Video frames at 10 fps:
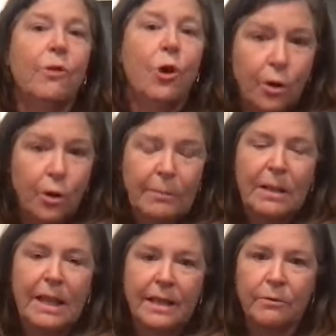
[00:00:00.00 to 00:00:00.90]
early
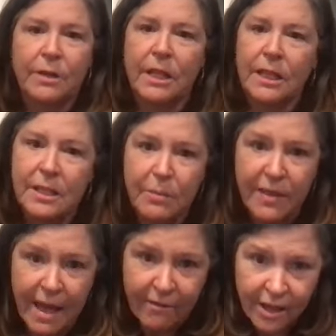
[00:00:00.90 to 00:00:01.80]
planning with Elizabeth
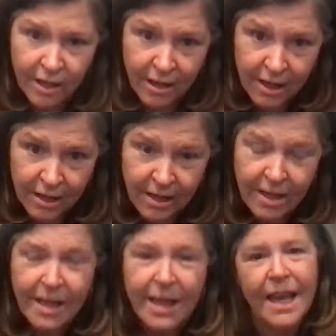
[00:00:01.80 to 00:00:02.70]
Avedon.
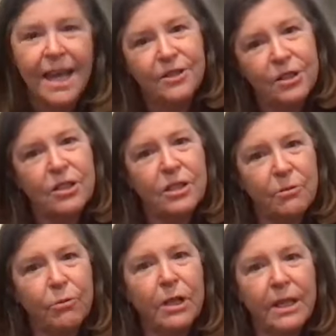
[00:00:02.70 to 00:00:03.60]
And just to
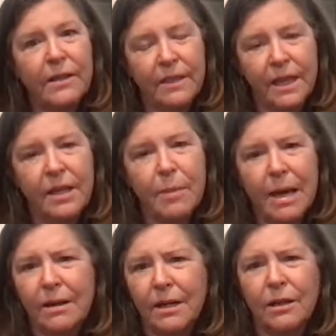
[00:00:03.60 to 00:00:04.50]
really think
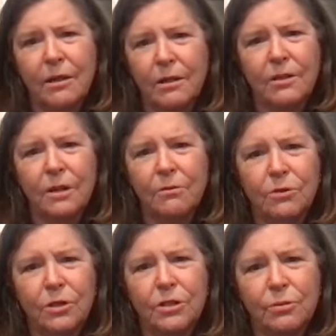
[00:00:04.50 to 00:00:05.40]
about it,
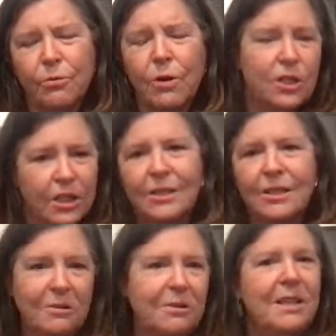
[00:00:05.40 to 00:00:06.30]
don't just rush
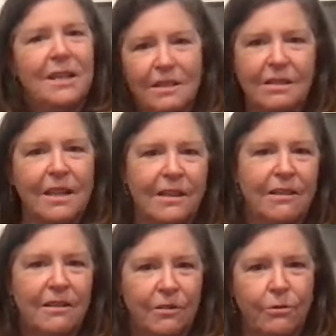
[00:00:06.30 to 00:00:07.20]
into it
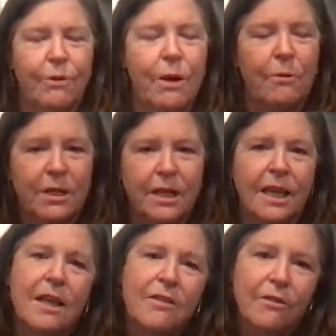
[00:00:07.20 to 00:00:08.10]
and throw it
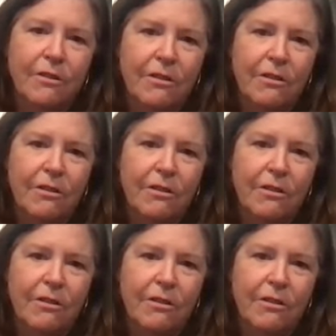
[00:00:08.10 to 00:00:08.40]
together.